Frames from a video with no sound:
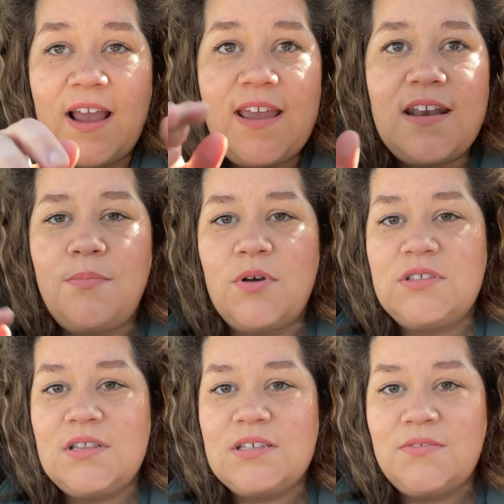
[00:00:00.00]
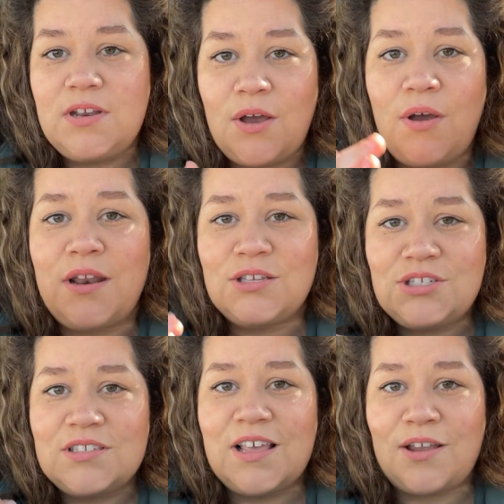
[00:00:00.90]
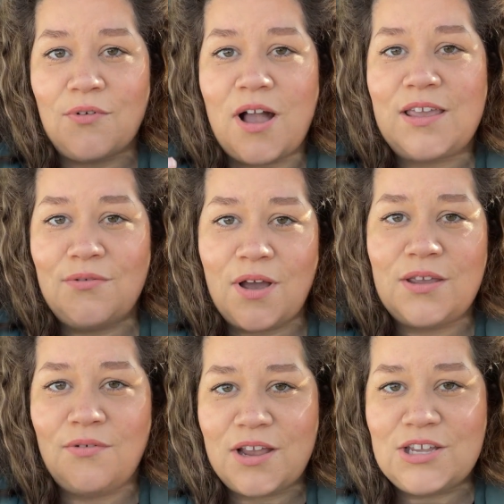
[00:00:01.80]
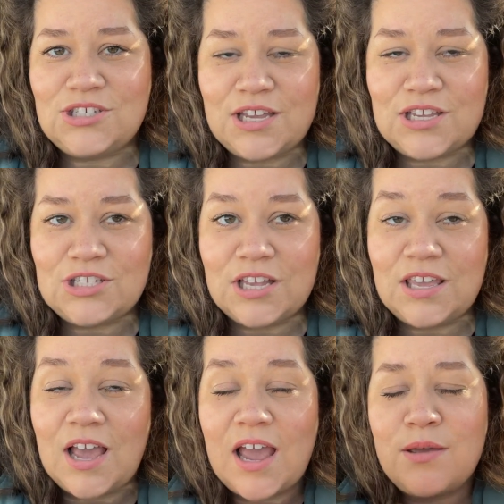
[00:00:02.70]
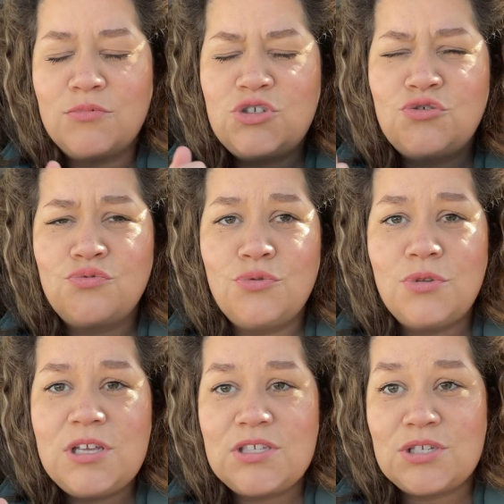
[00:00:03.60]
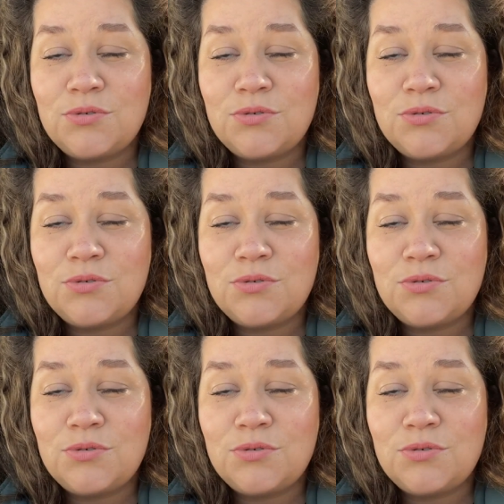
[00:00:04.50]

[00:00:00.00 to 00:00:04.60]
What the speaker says: end up posting this video and it's just like rocky, shaky, I am truly so